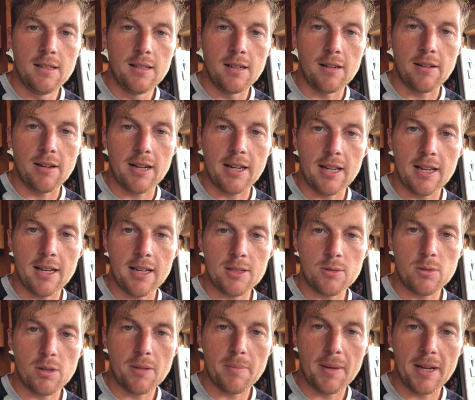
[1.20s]
Alrighty guys,
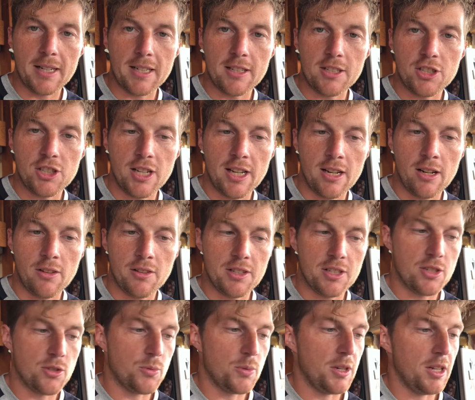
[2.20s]
welcome back to the channel.
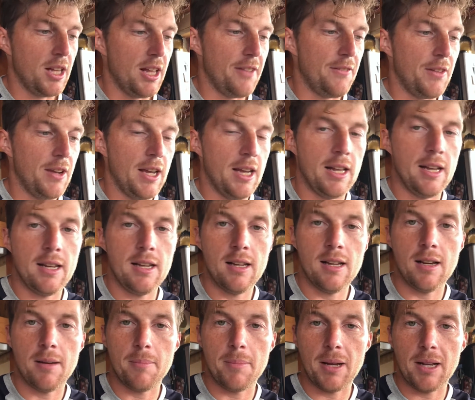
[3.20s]
This is Real Life Ed.
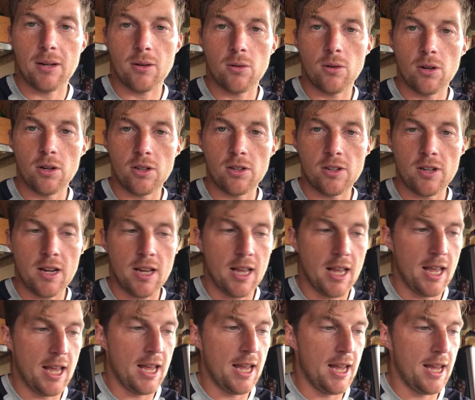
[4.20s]
I'm Ben Corkery
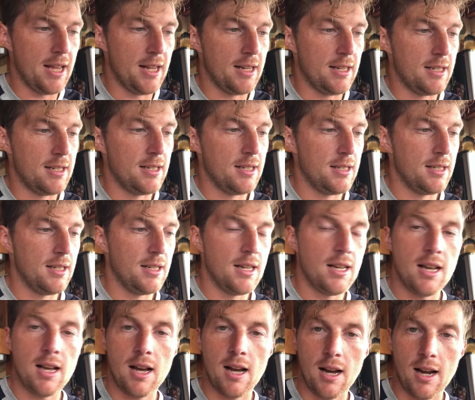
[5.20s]
and
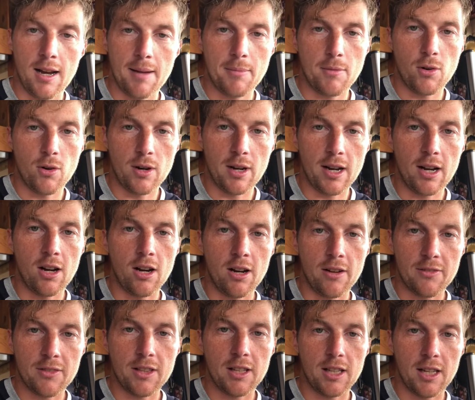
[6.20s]
I'm going
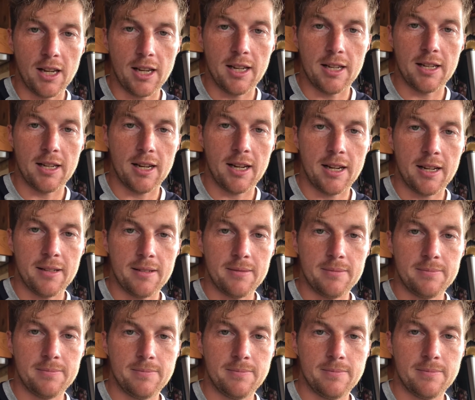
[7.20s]
off the Lion diet.
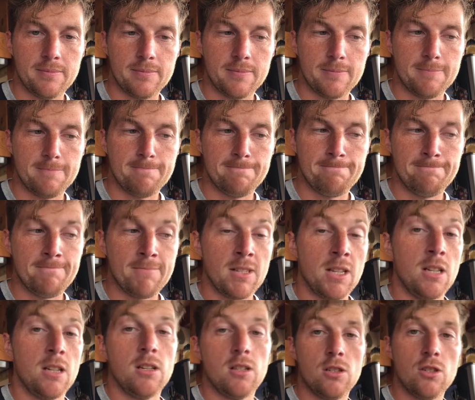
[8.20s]

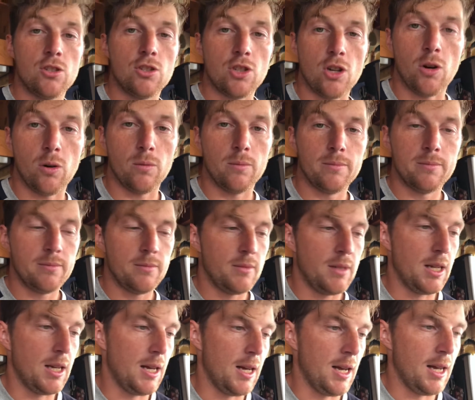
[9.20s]
So,
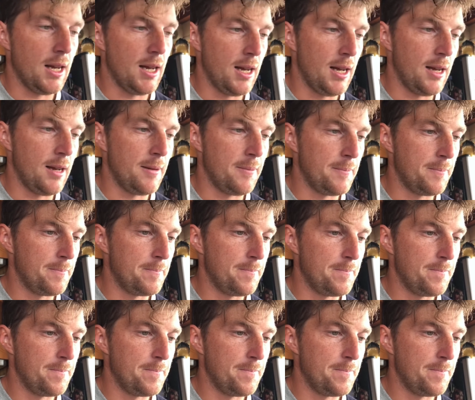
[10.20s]
um,